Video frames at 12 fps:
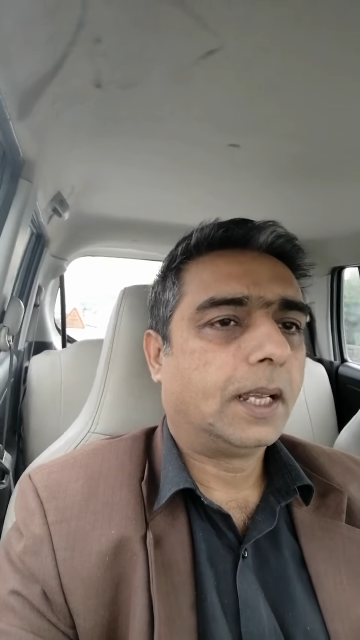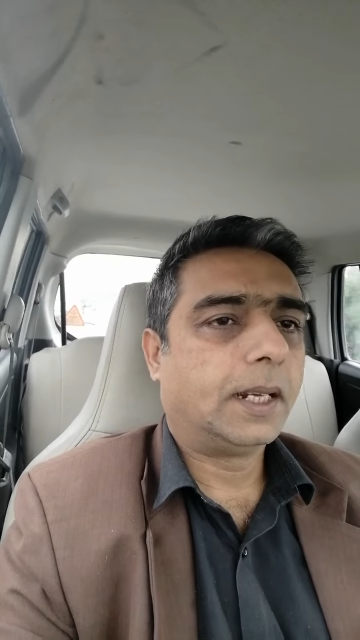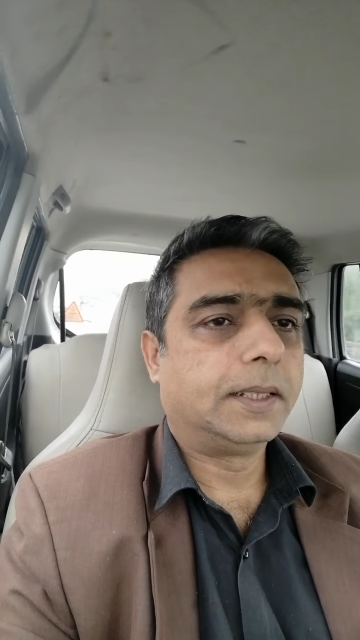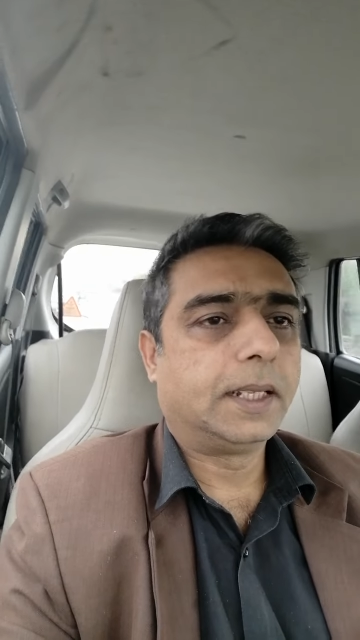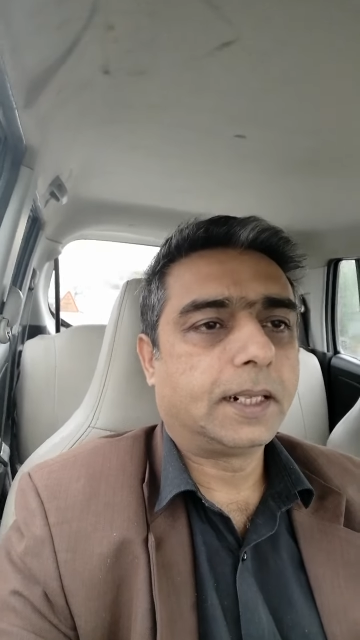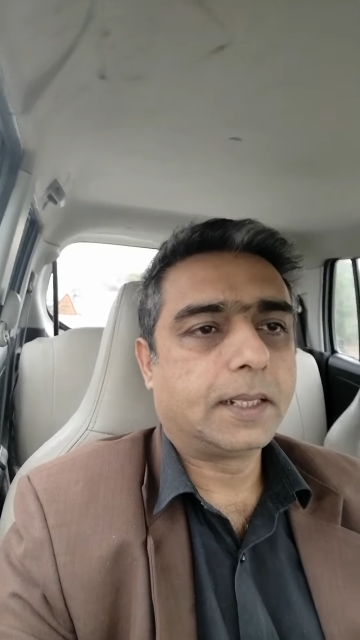
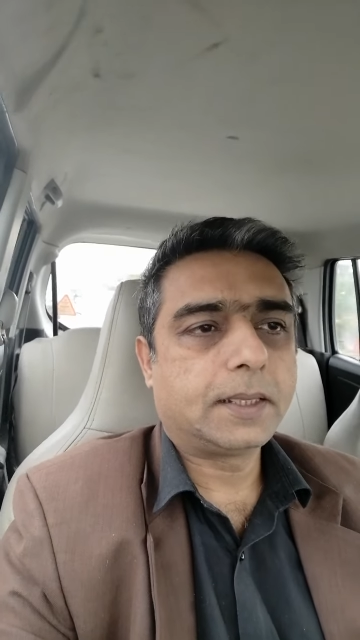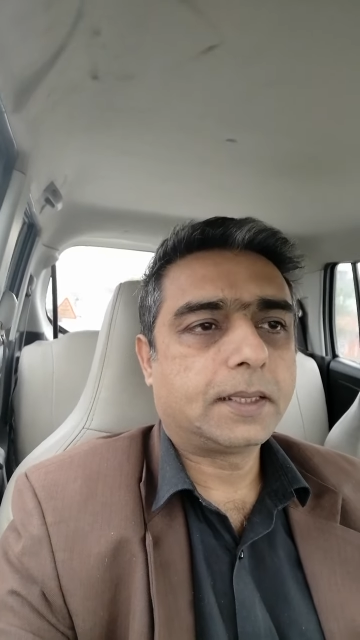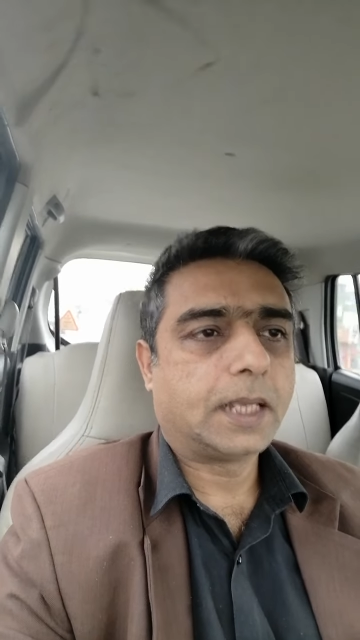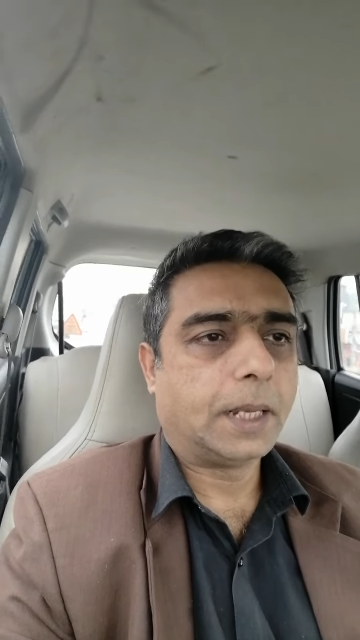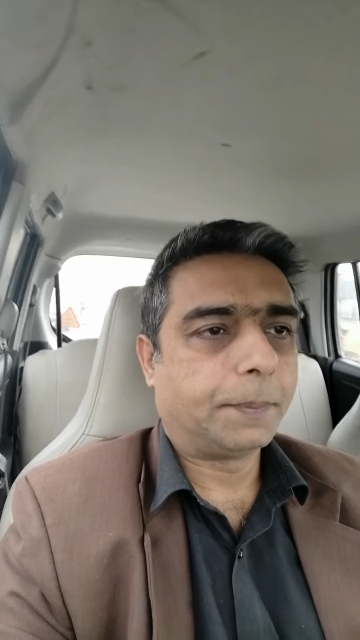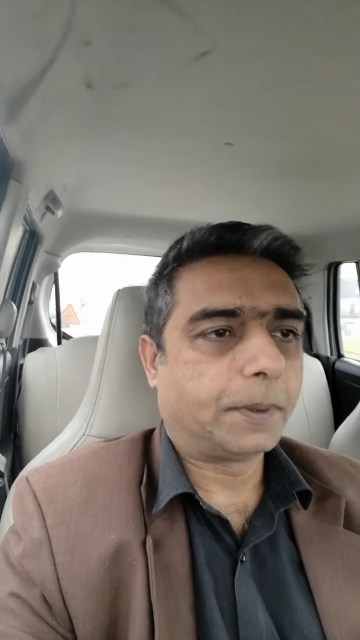and that
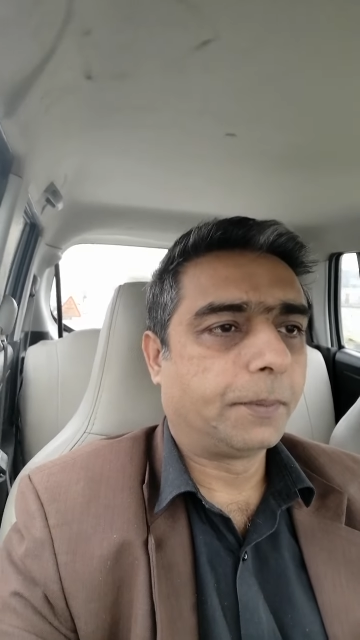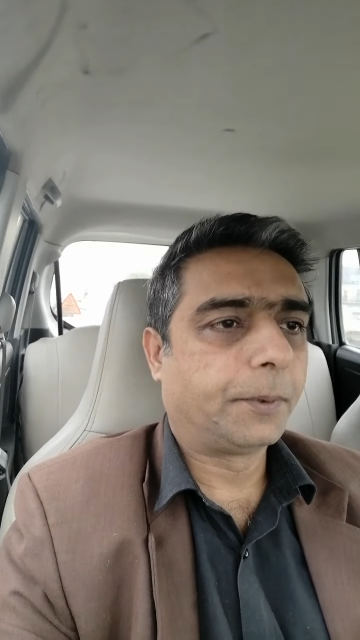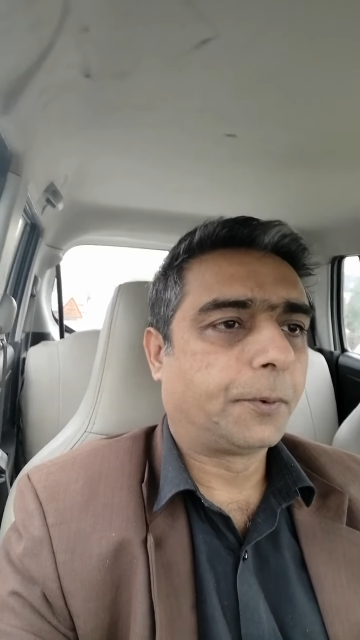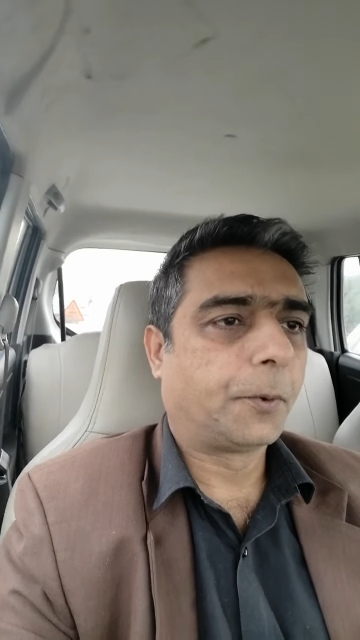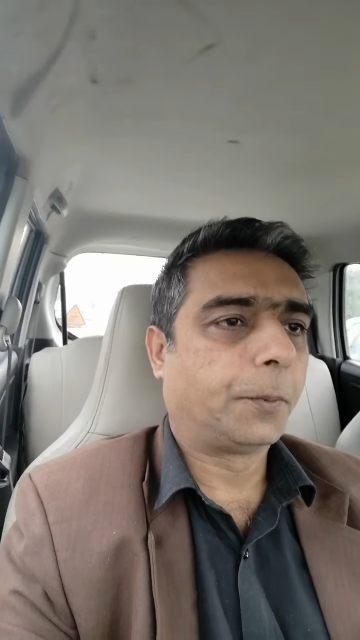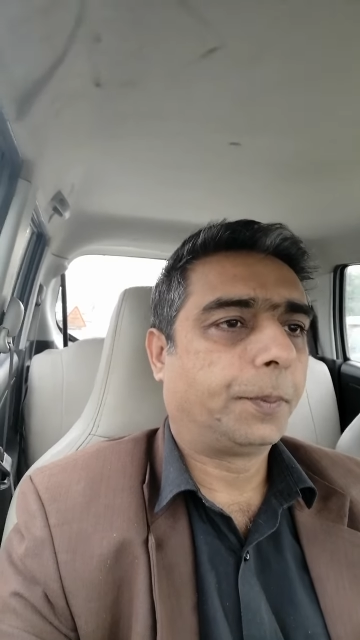is
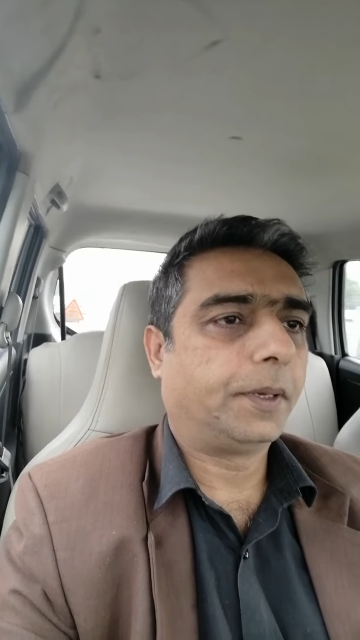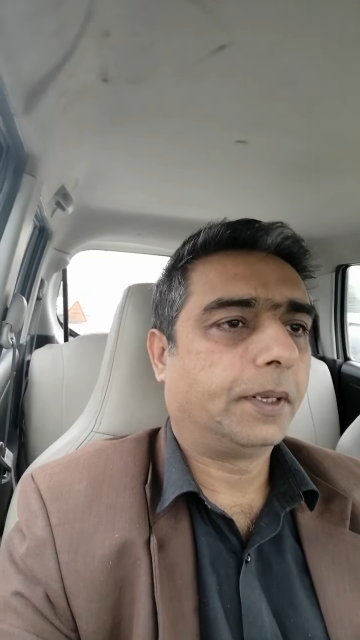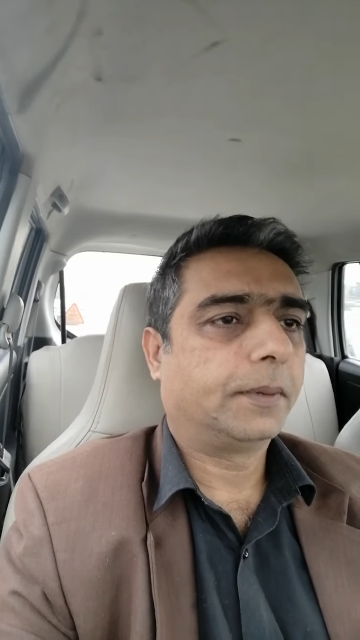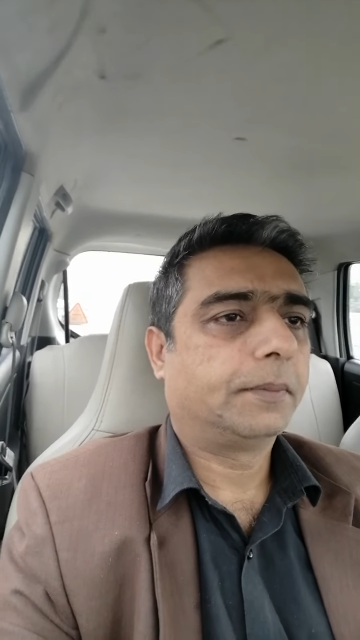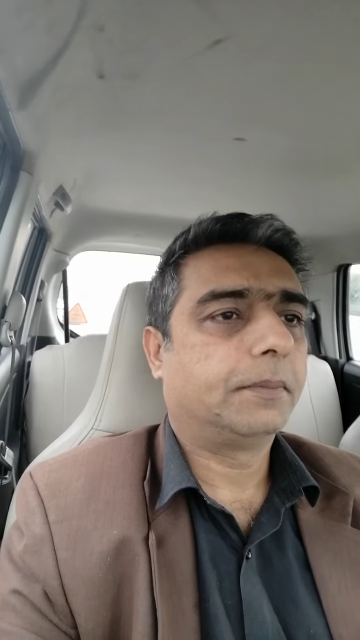hypermetropia.